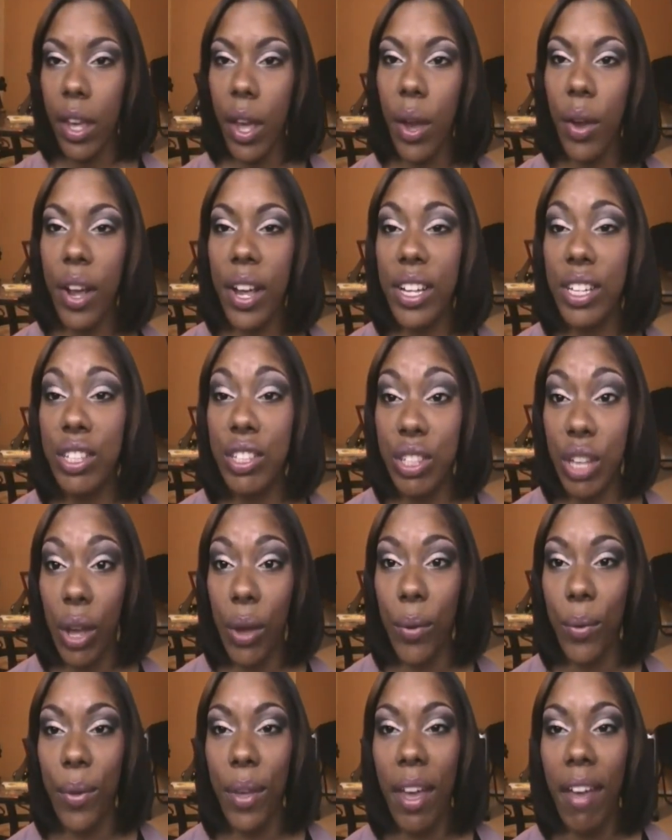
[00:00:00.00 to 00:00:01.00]
Alright,
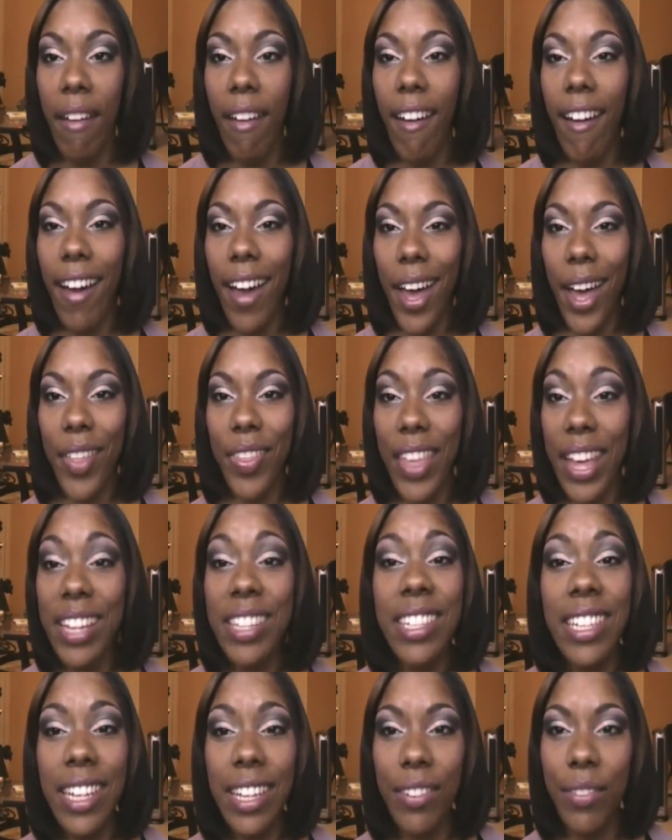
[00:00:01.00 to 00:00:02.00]
so
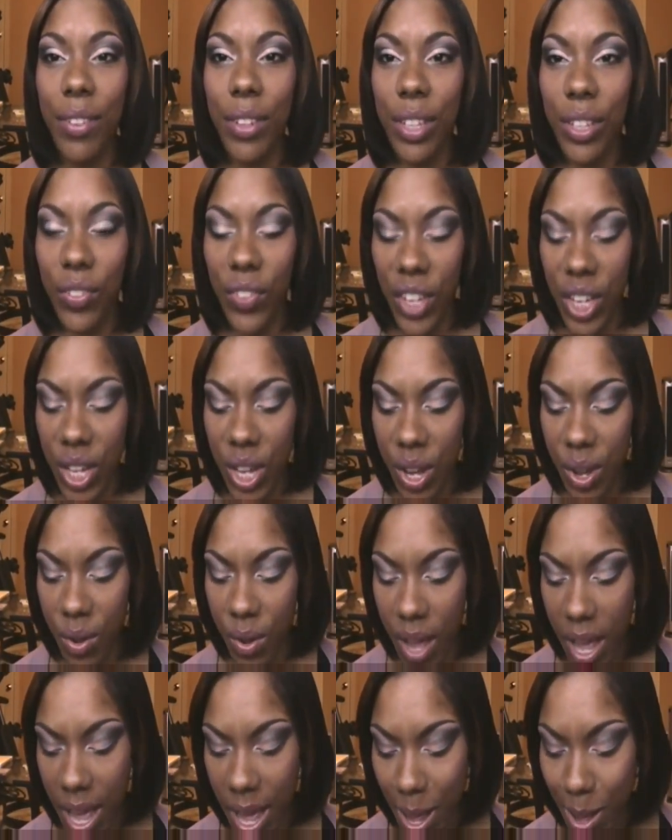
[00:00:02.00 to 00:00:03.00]
that's it for this
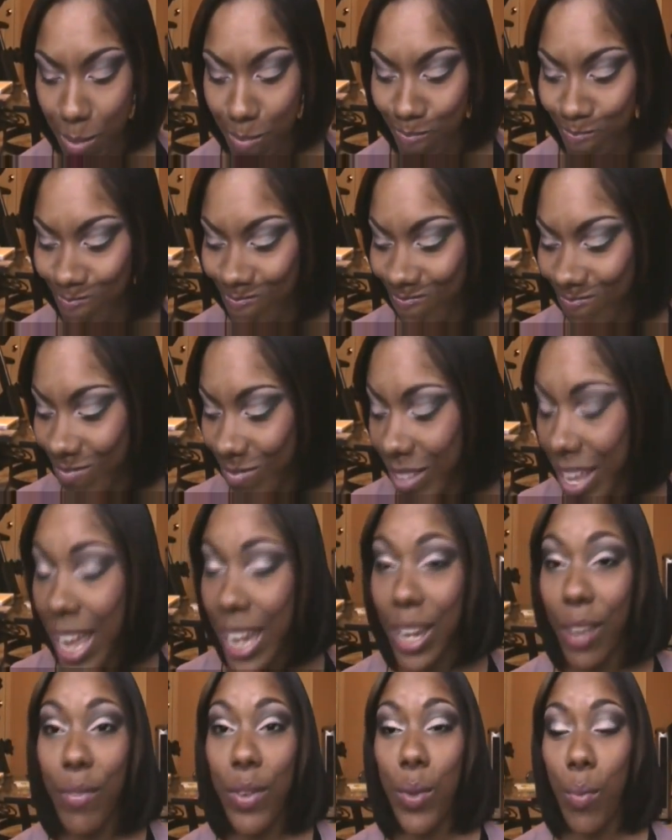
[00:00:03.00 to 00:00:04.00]
video. Um,
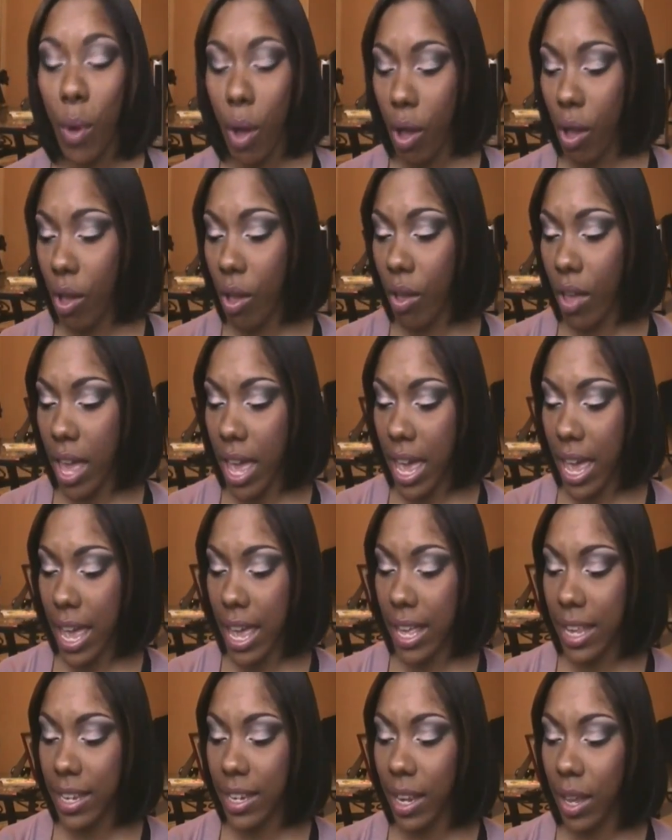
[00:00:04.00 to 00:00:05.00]
I love you all,
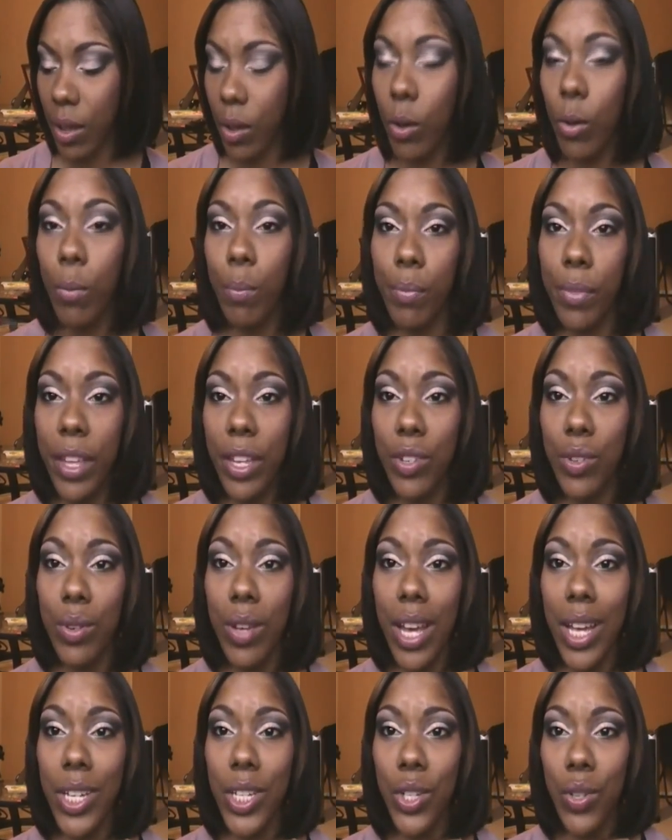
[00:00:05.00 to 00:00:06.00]
and I hope that
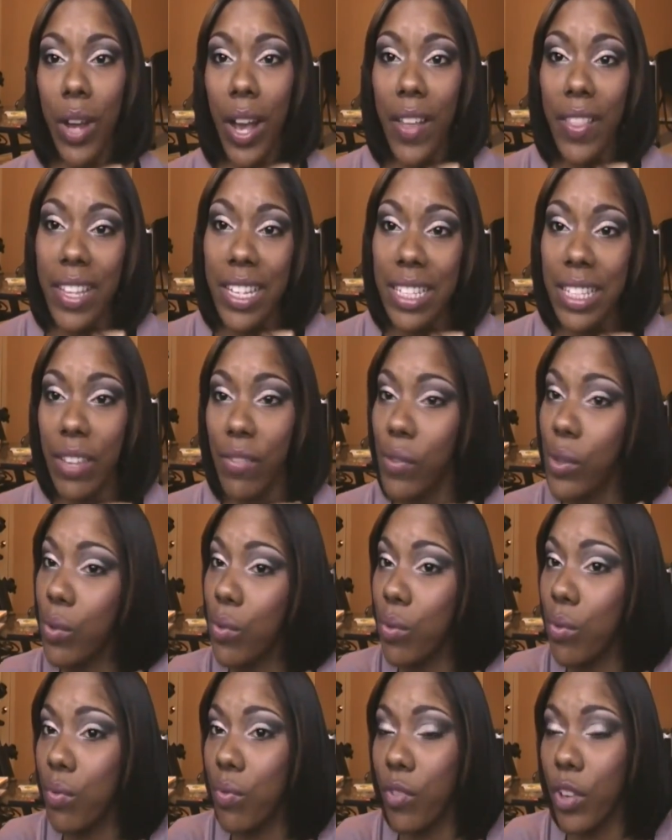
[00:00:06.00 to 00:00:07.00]
you guys try this if
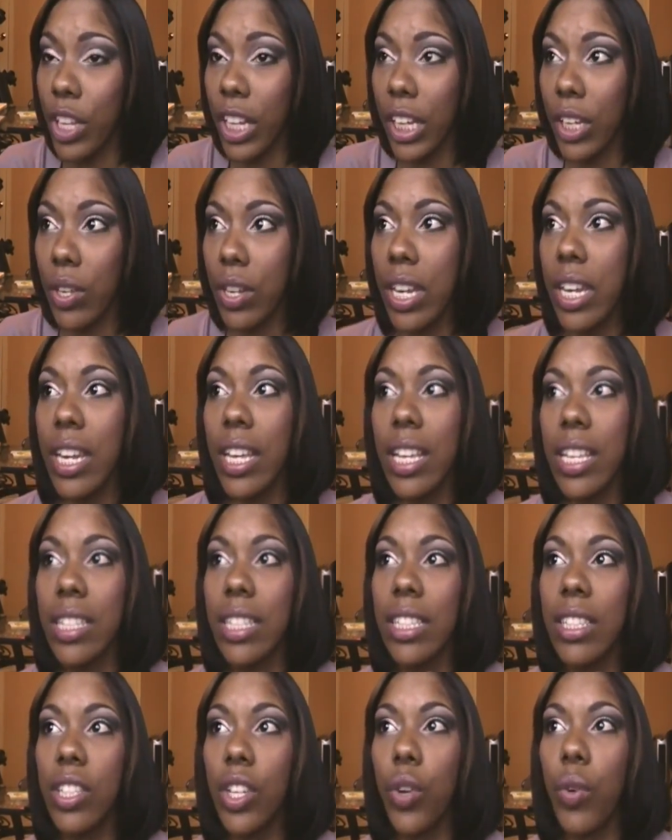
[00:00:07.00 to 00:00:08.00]
you feel like you need it,
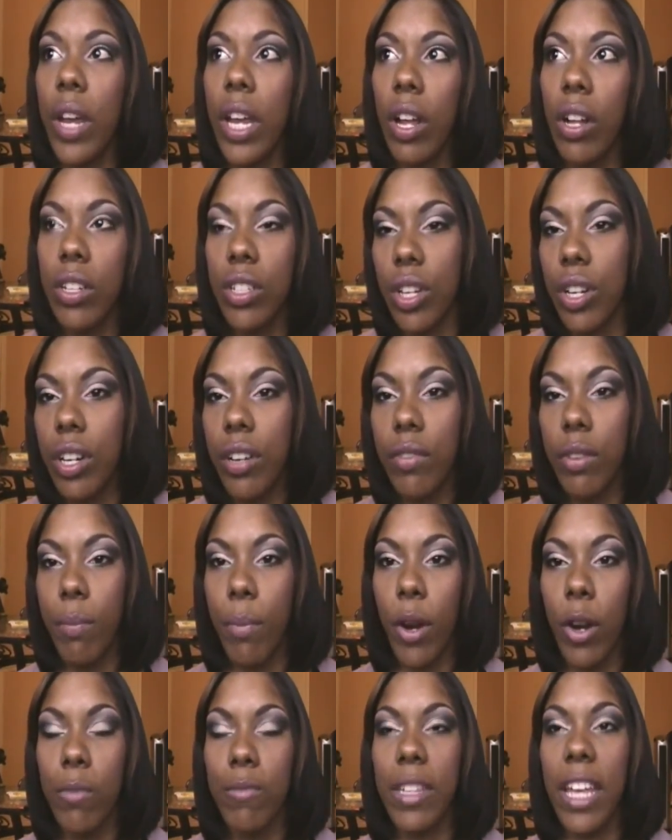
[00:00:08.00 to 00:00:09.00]
because it's a great alternative to
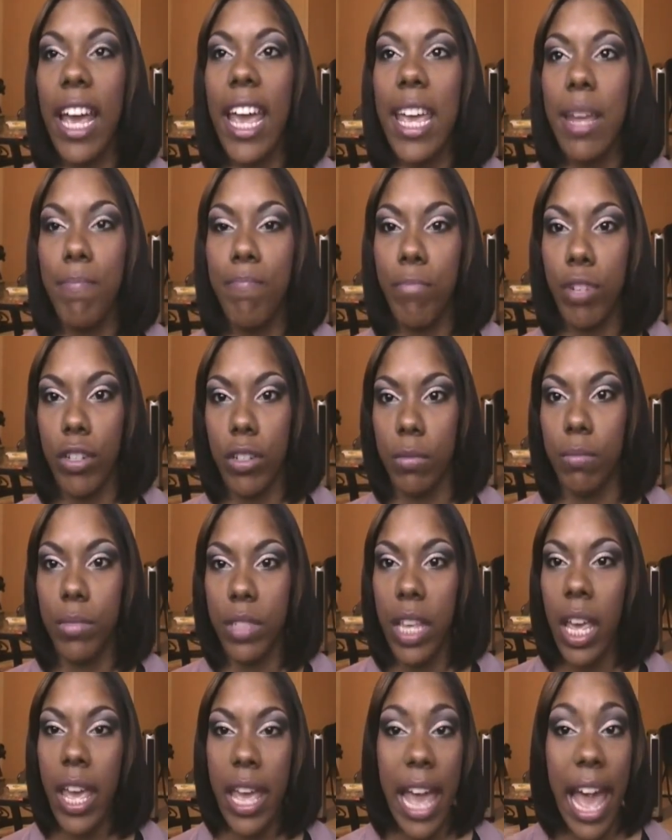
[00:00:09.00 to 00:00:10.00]
perms. I hate
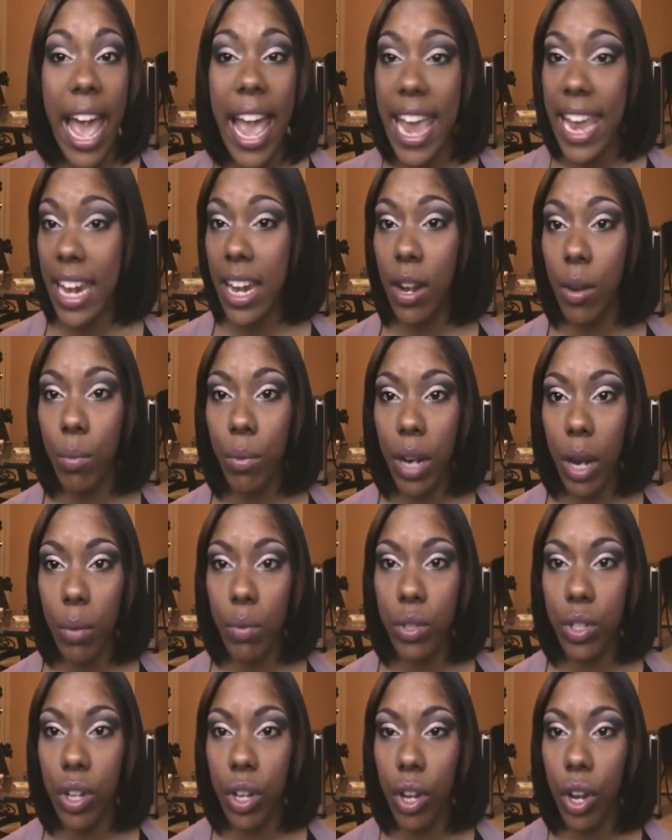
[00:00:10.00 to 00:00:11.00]
perms. I hated them when I
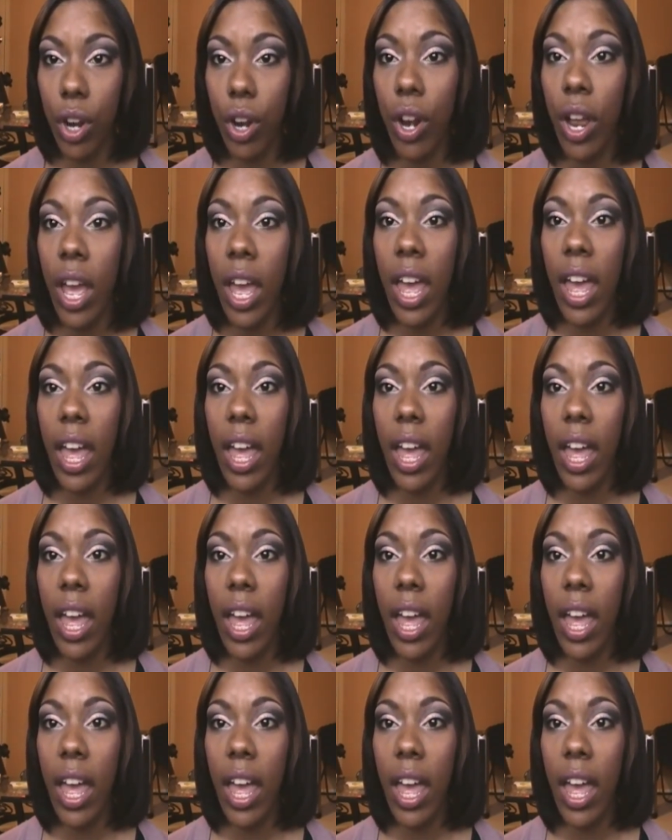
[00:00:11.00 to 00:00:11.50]
was younger